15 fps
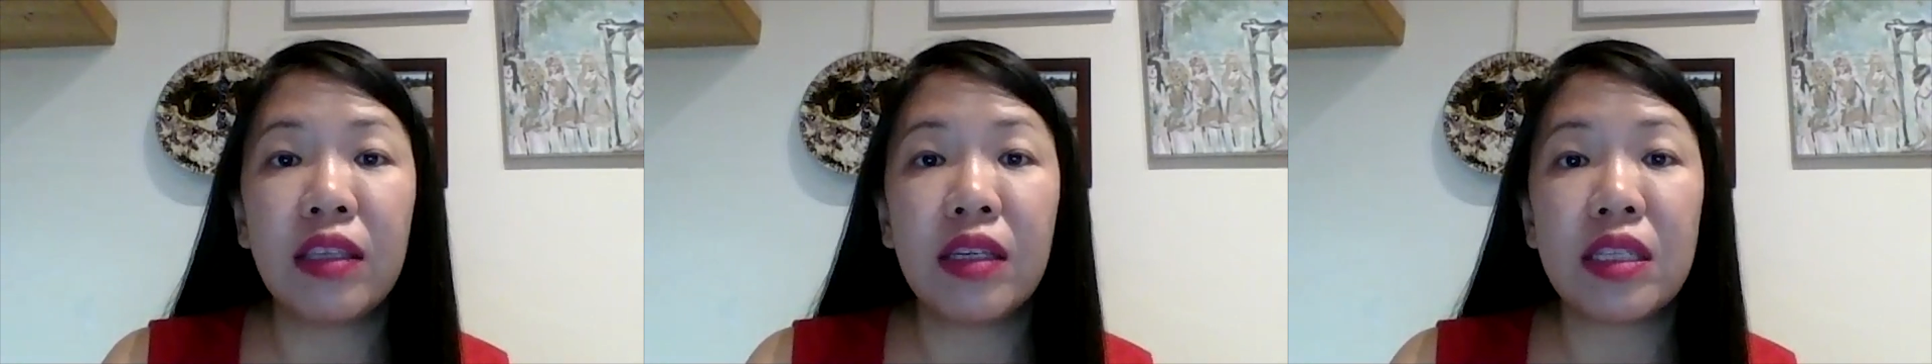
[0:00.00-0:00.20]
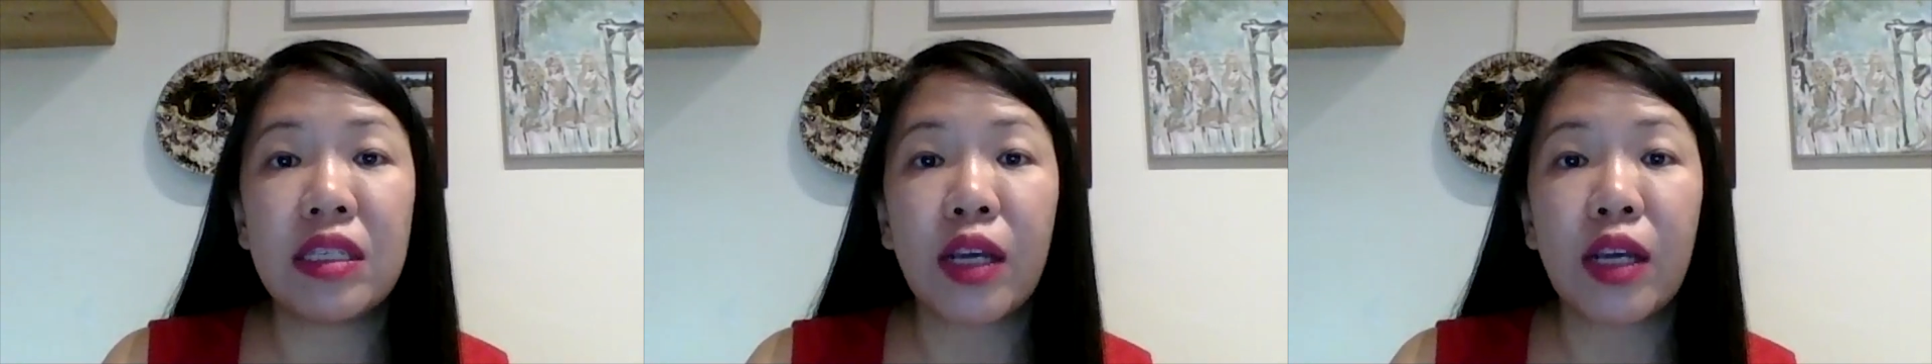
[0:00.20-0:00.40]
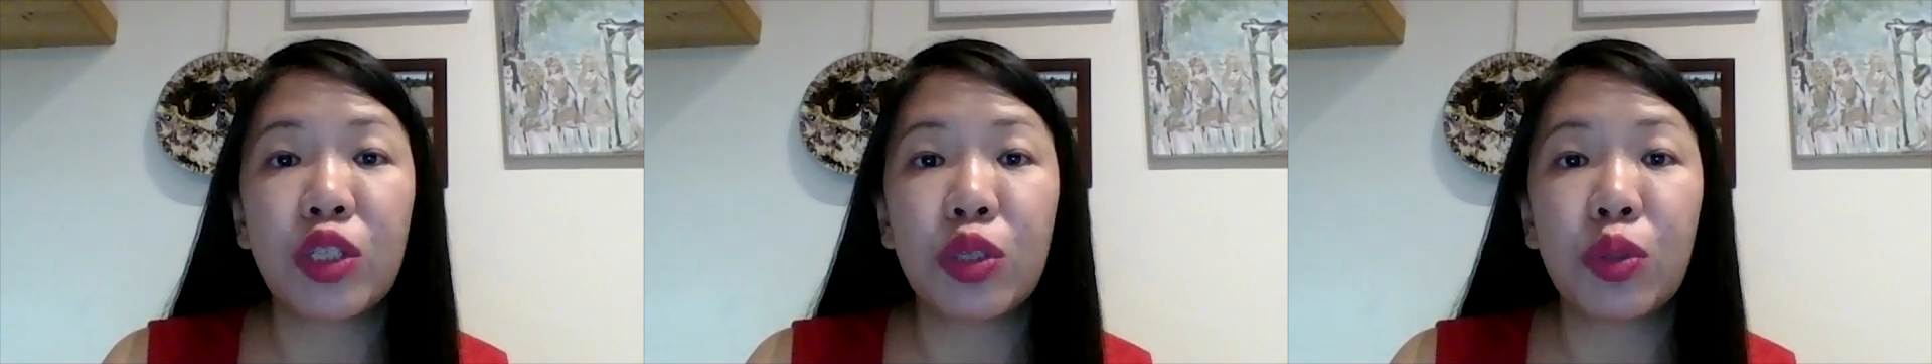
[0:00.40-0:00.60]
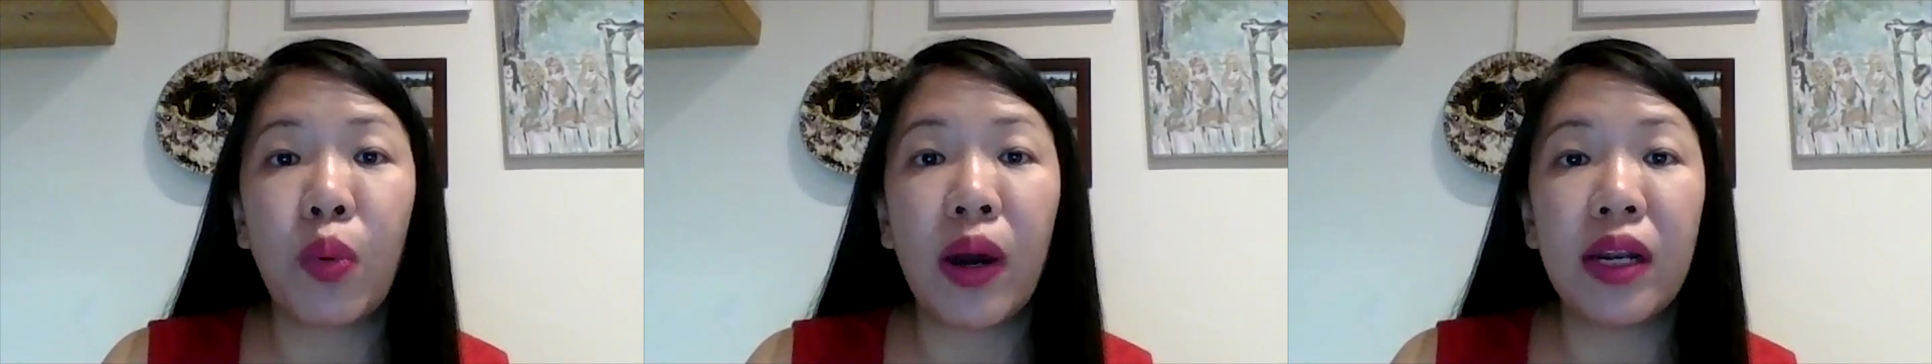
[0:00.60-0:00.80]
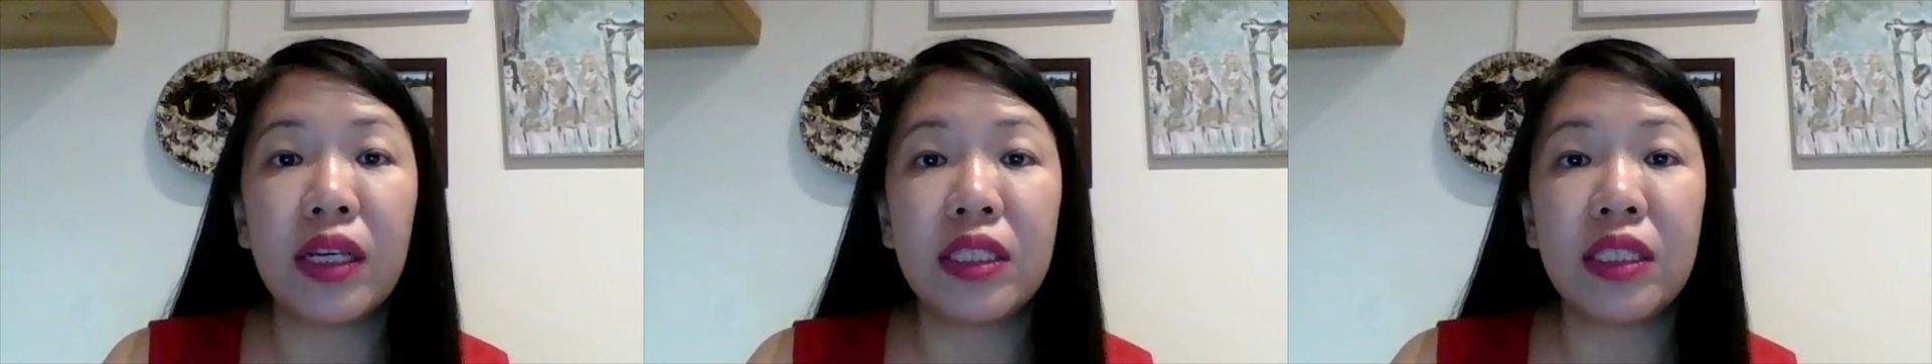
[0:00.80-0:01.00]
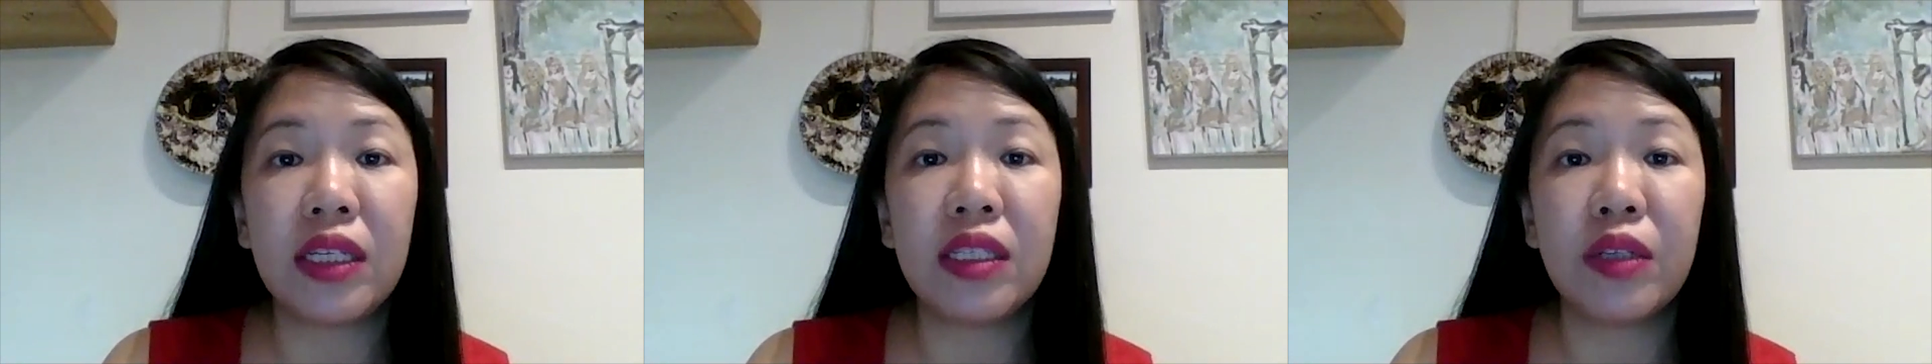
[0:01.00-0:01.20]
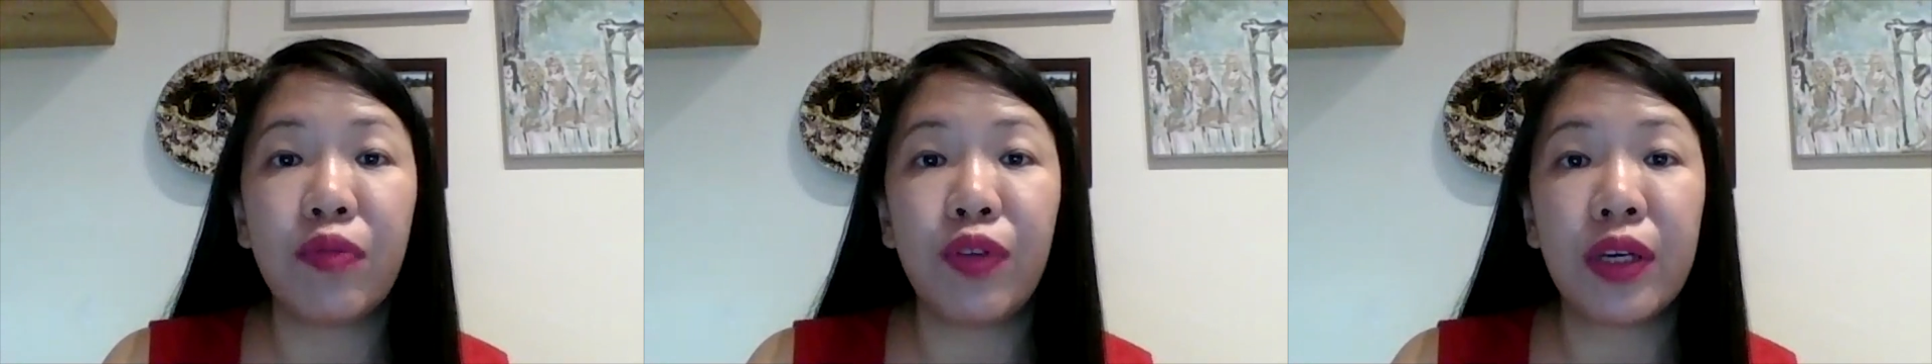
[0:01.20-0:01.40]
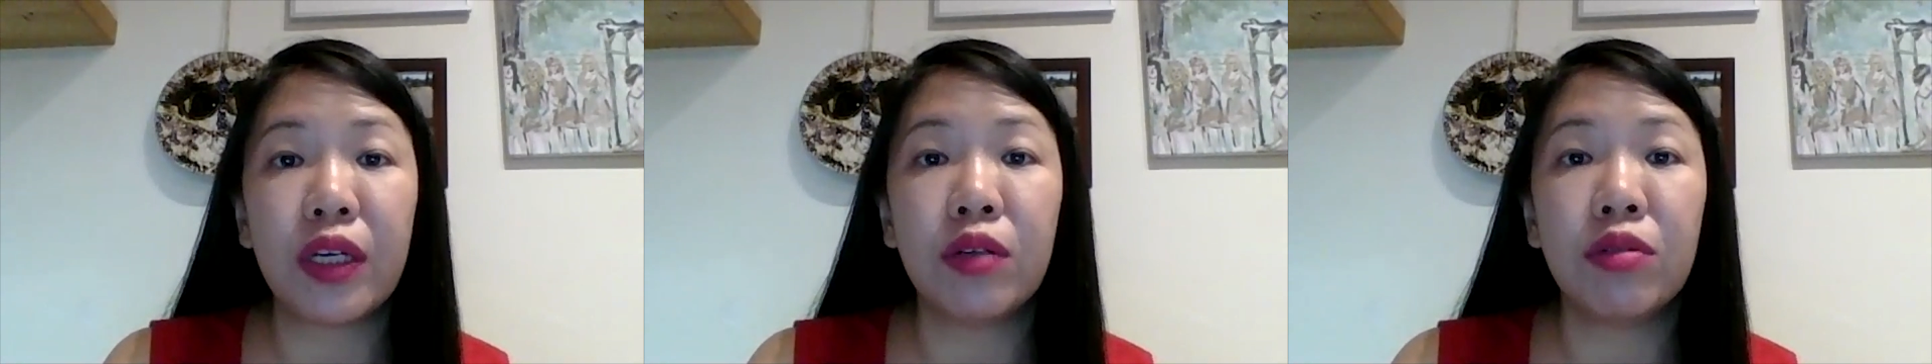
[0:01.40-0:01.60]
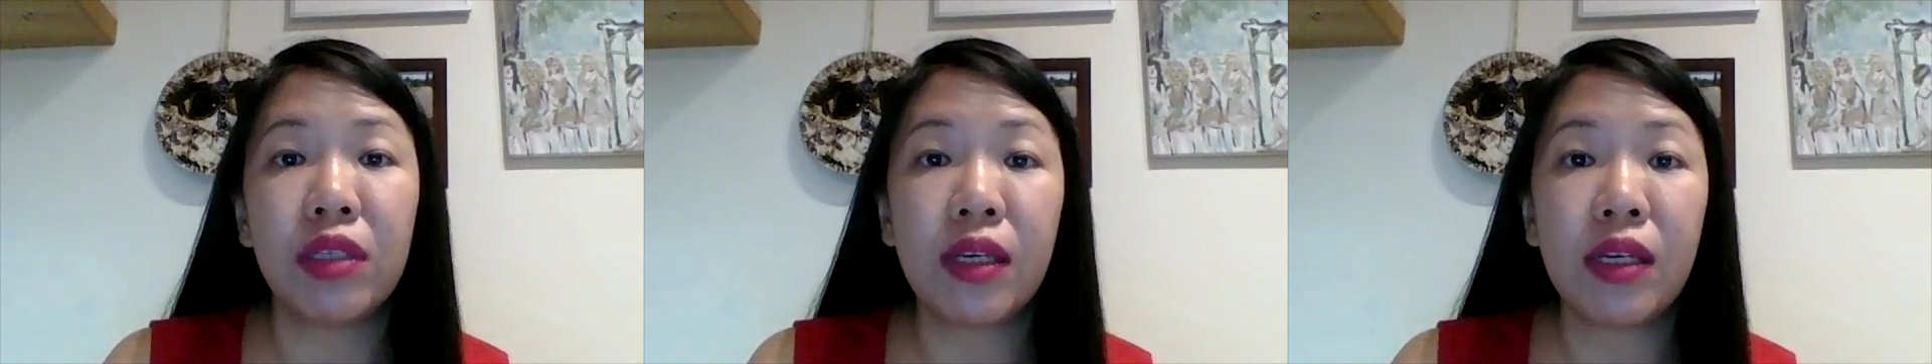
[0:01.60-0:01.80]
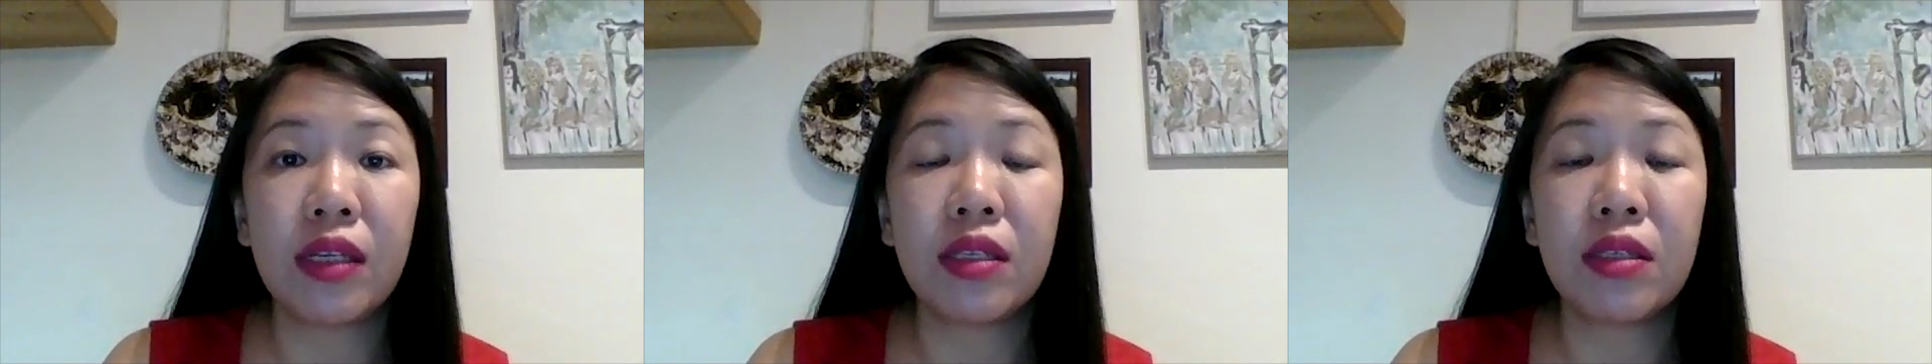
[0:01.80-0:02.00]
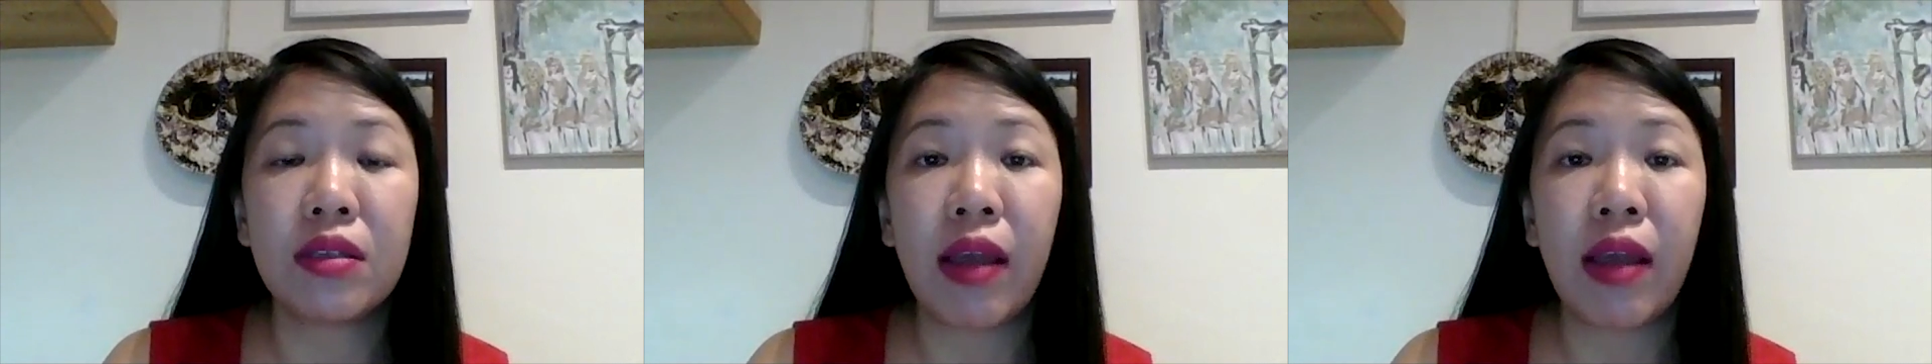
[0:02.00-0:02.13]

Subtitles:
the sexuality difficulties